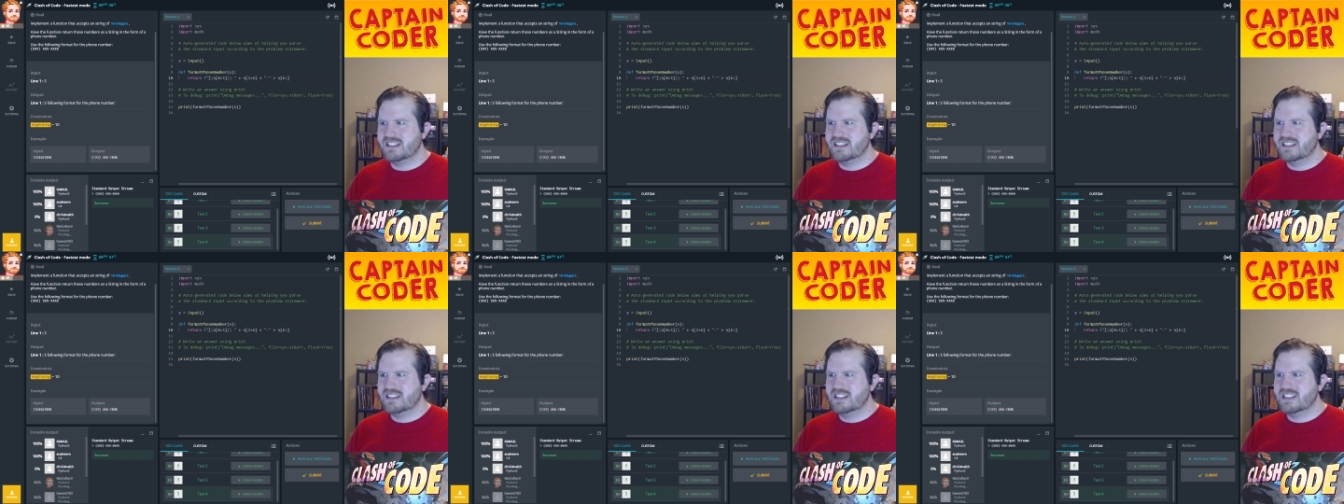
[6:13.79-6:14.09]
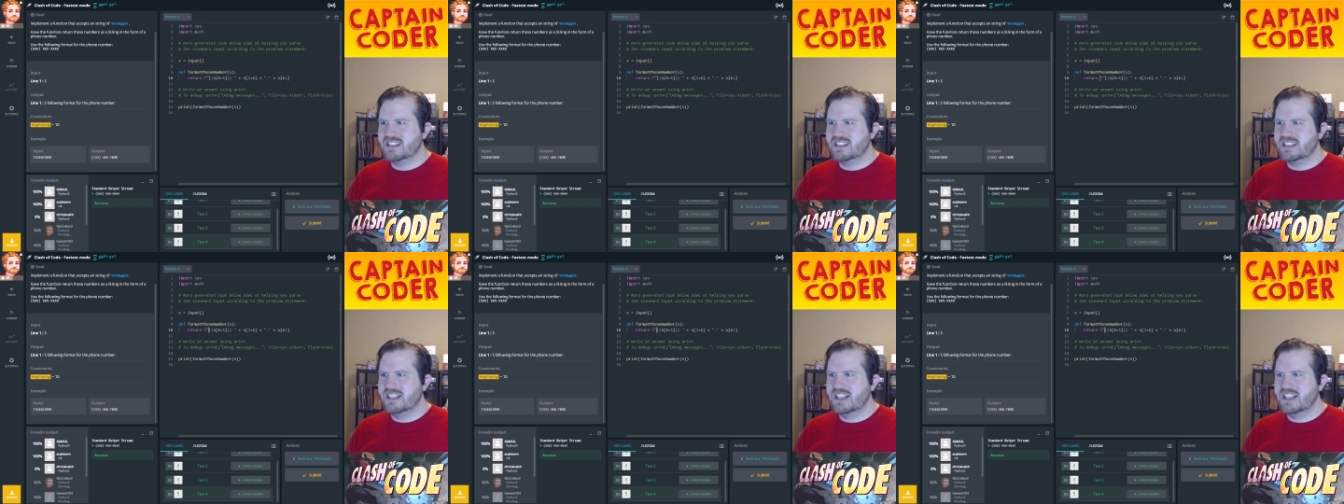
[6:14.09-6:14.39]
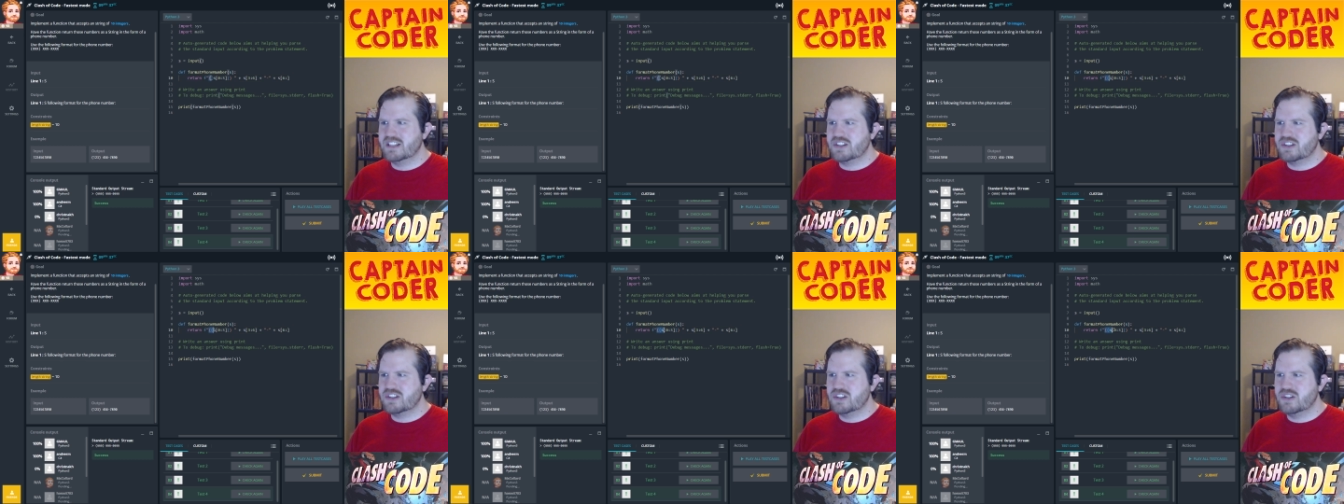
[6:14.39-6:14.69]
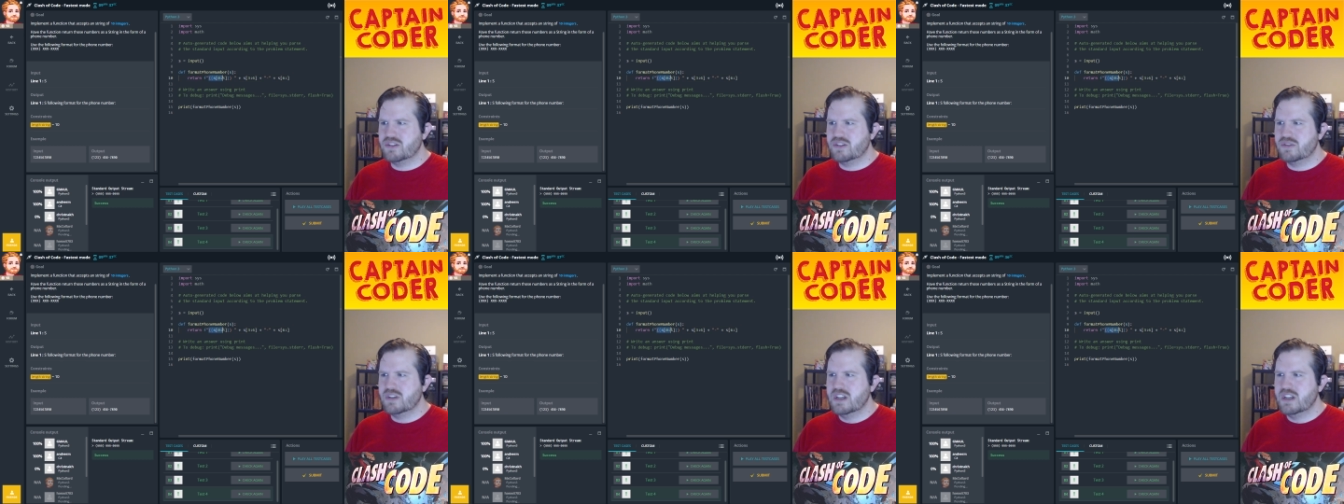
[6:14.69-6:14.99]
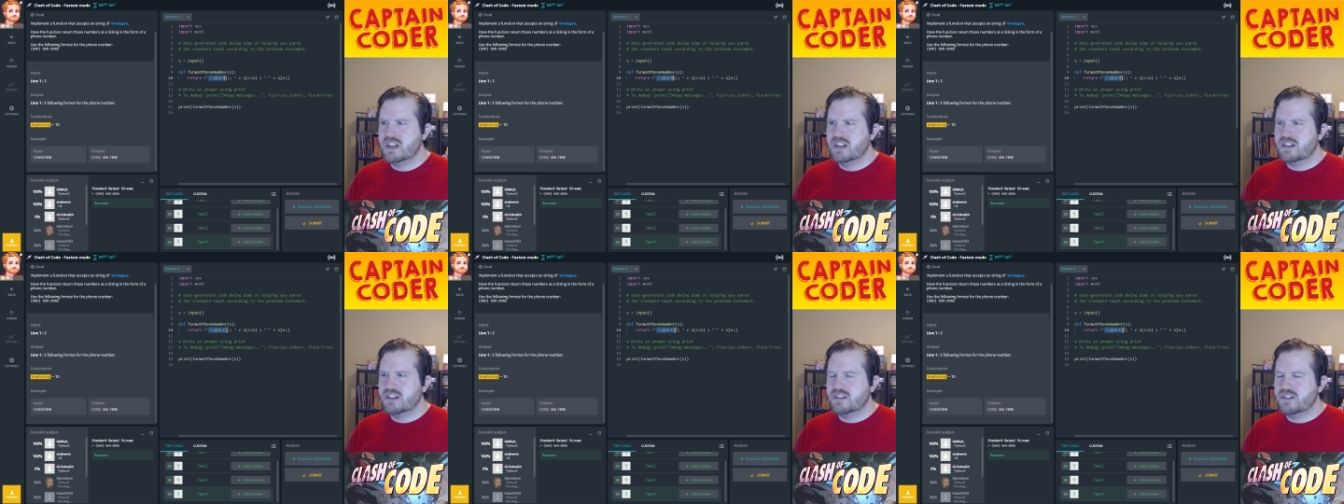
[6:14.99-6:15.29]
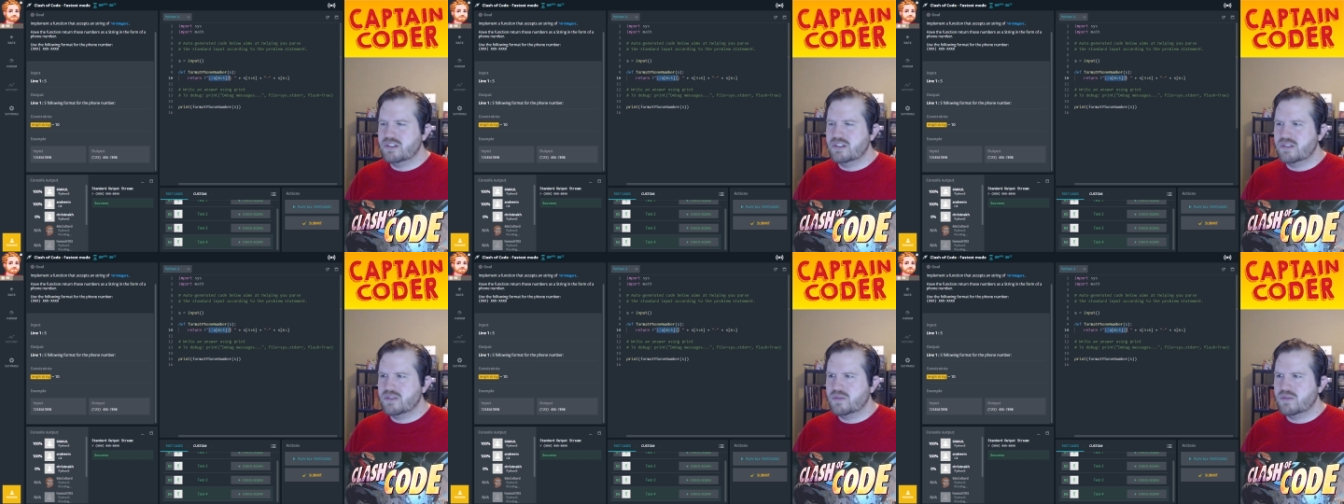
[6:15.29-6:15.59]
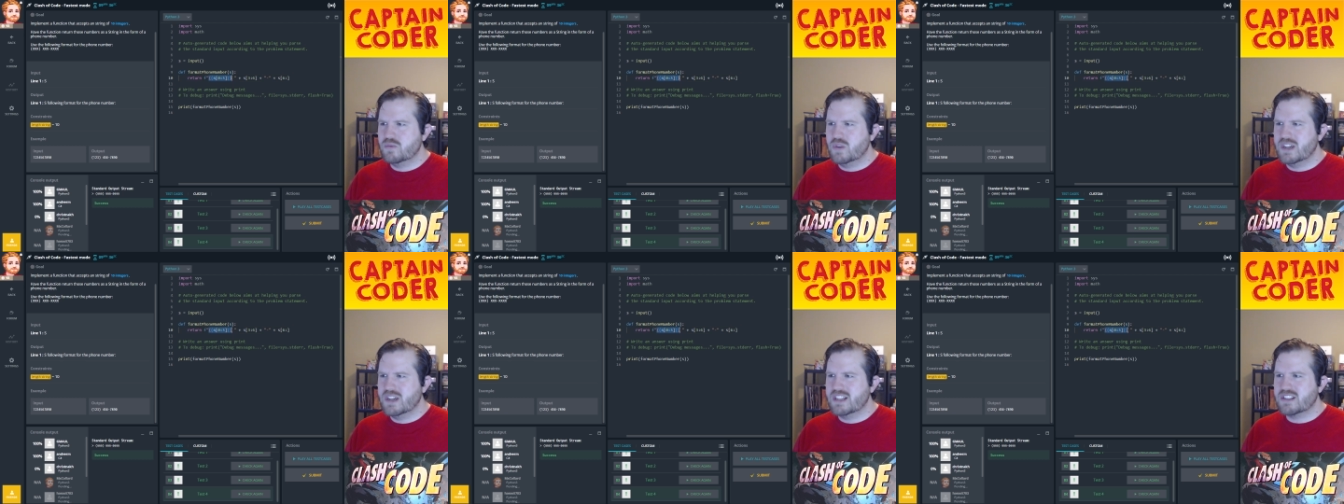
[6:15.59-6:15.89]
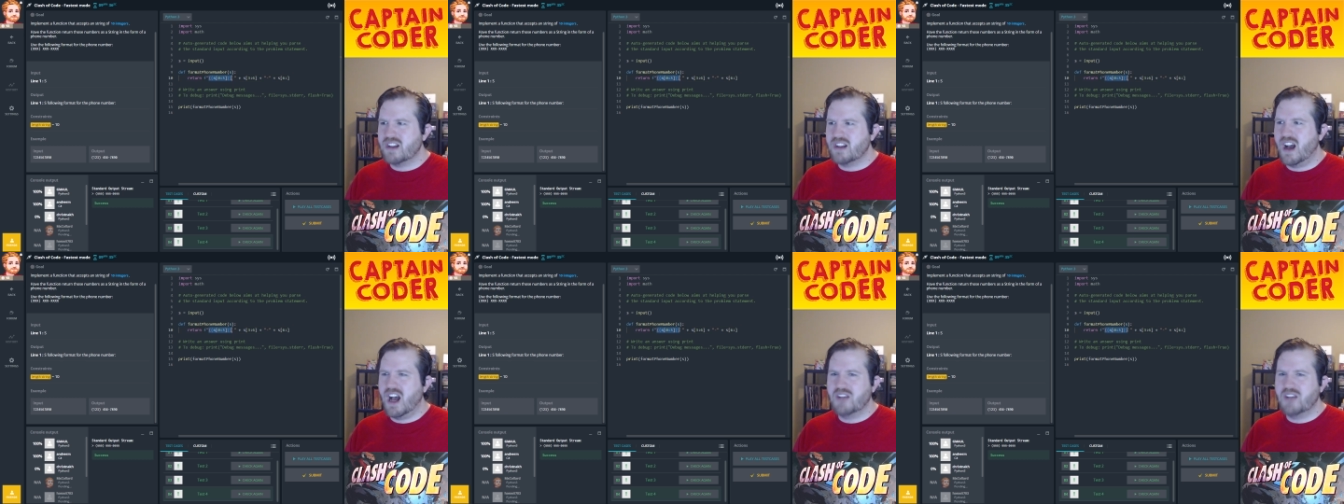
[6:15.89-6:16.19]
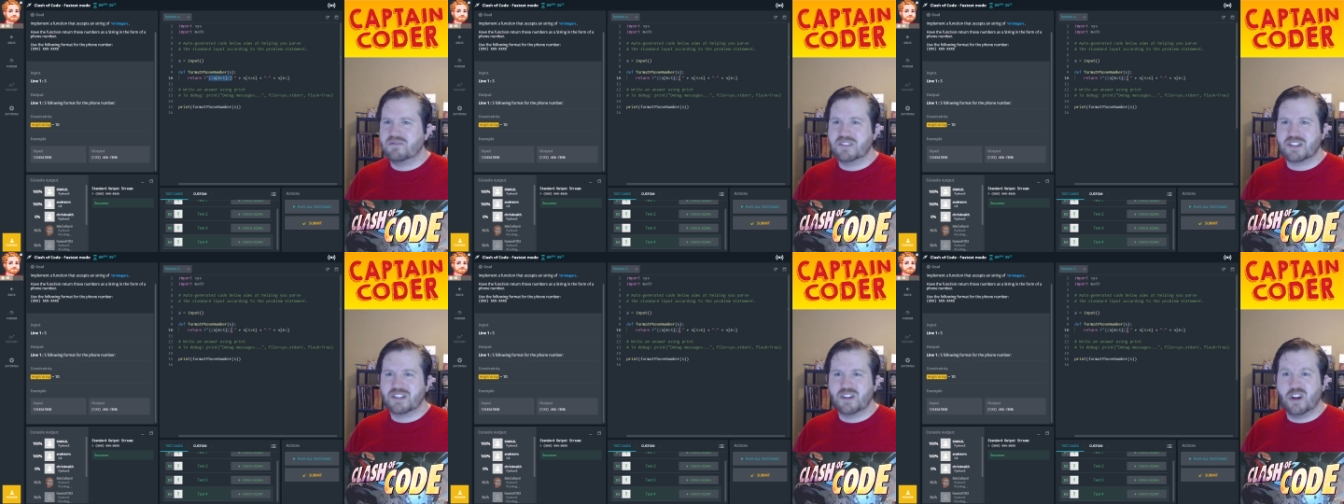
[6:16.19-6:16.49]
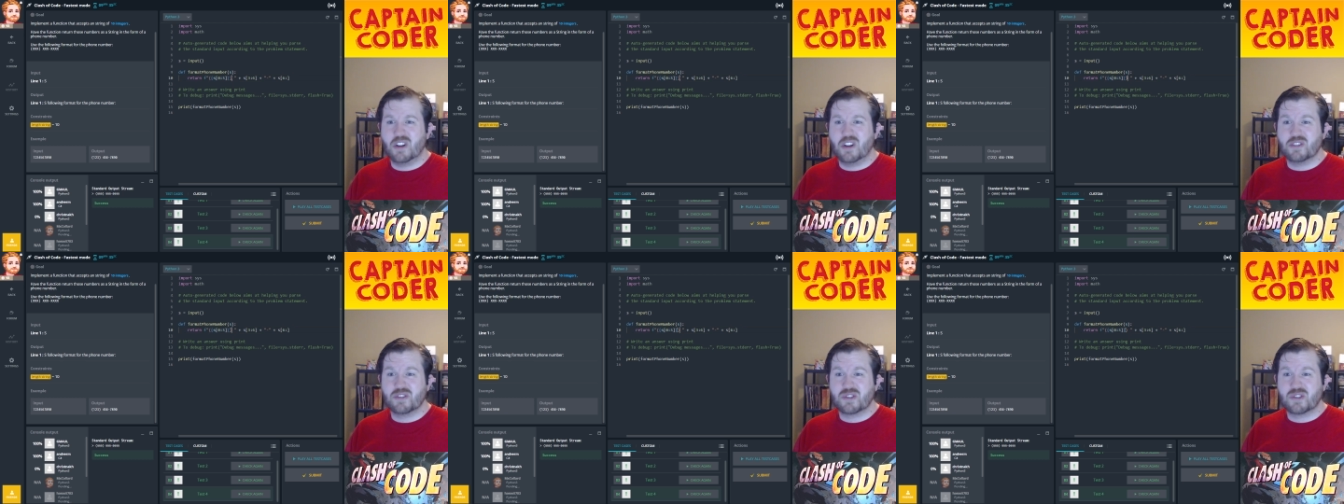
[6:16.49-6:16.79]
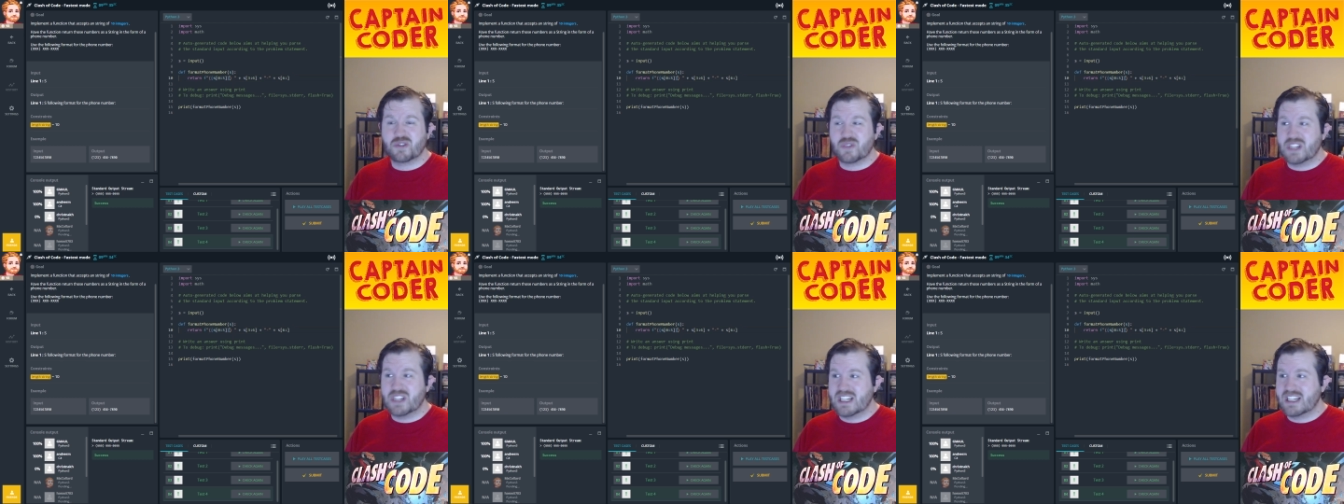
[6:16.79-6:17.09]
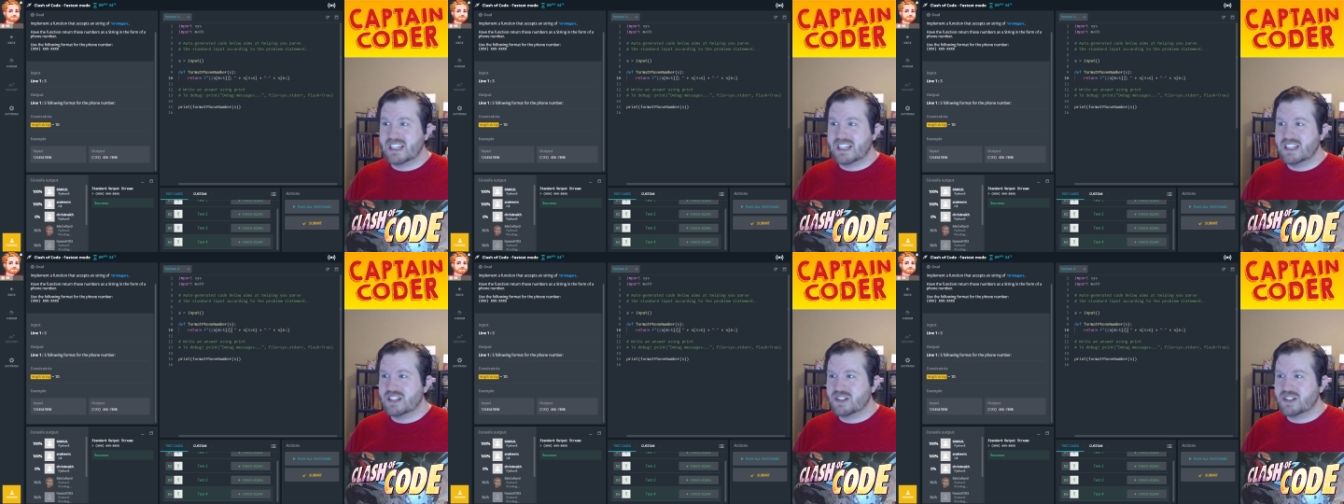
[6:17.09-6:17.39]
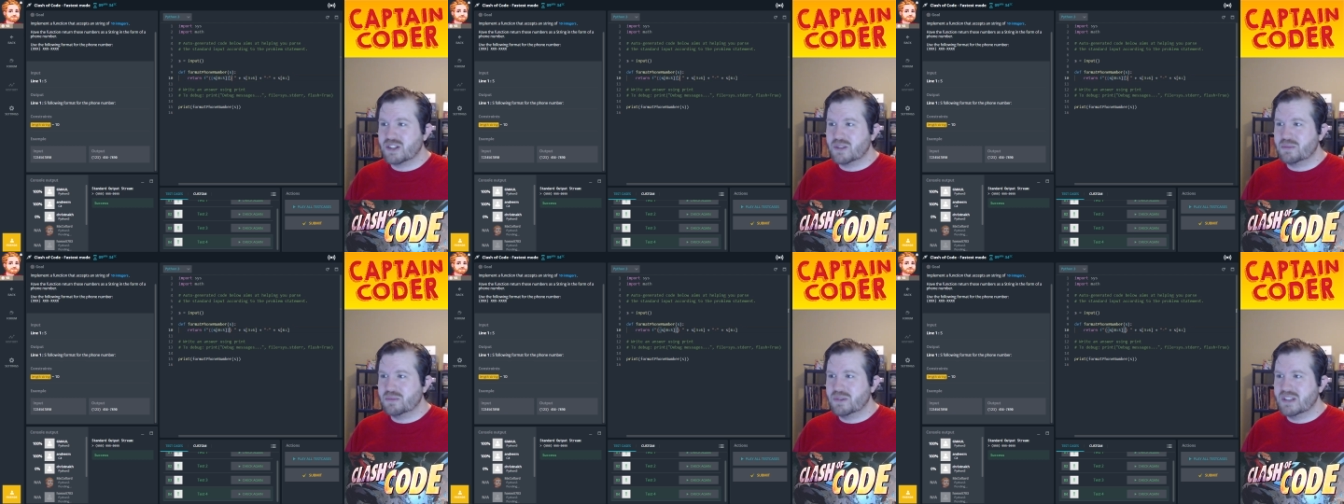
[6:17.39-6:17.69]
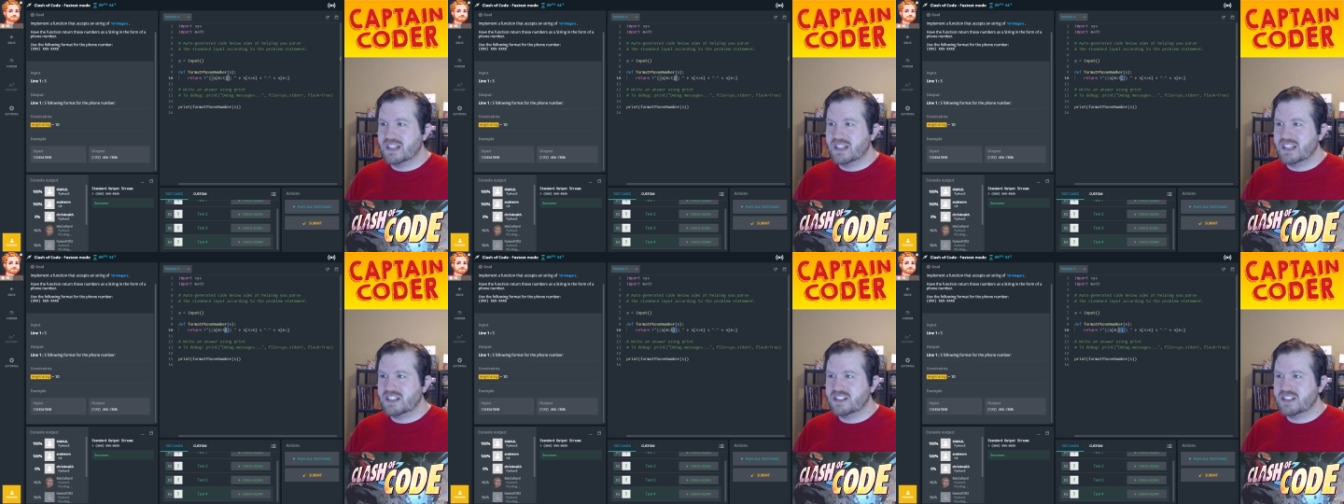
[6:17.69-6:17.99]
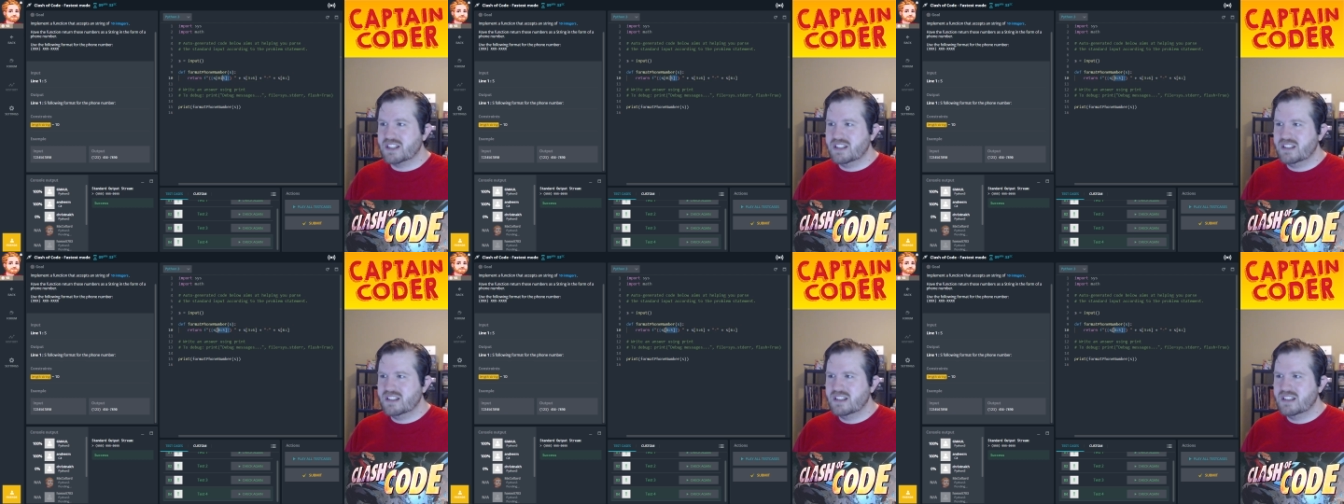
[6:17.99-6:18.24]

this lets you do what is often called string interpolation,